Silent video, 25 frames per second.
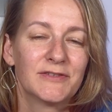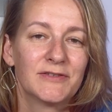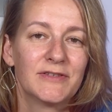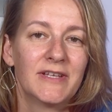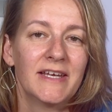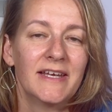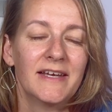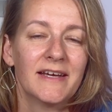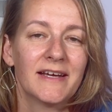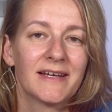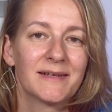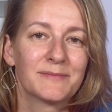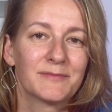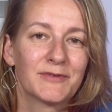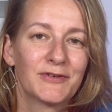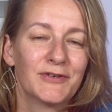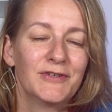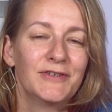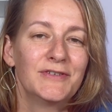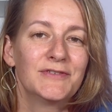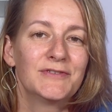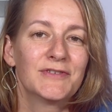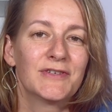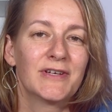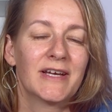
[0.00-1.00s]
Today I'm
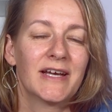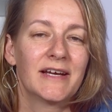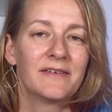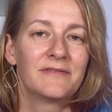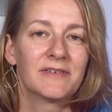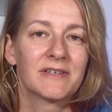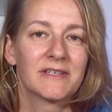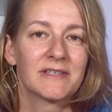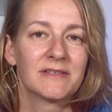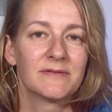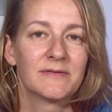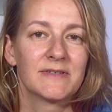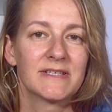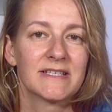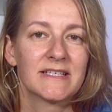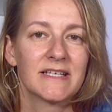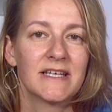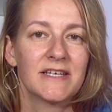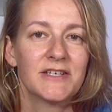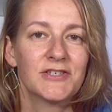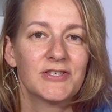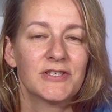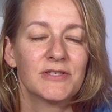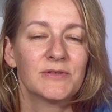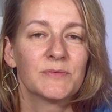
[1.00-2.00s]
going to have a
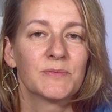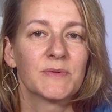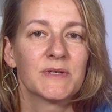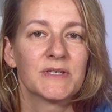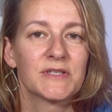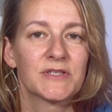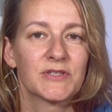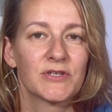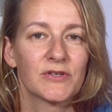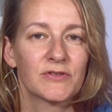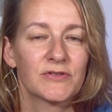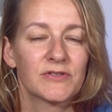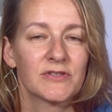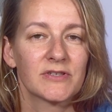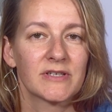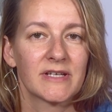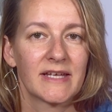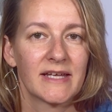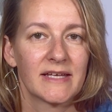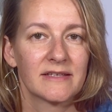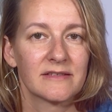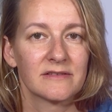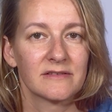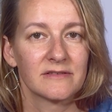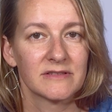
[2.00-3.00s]
conversation with
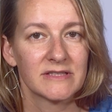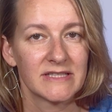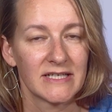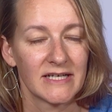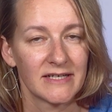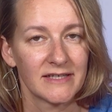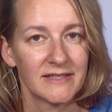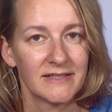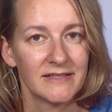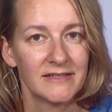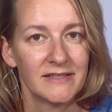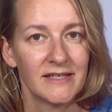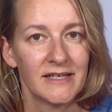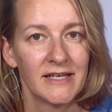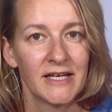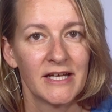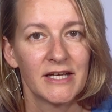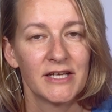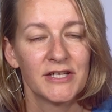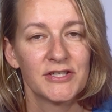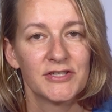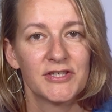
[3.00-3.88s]
Dr. Kendall-Tackett.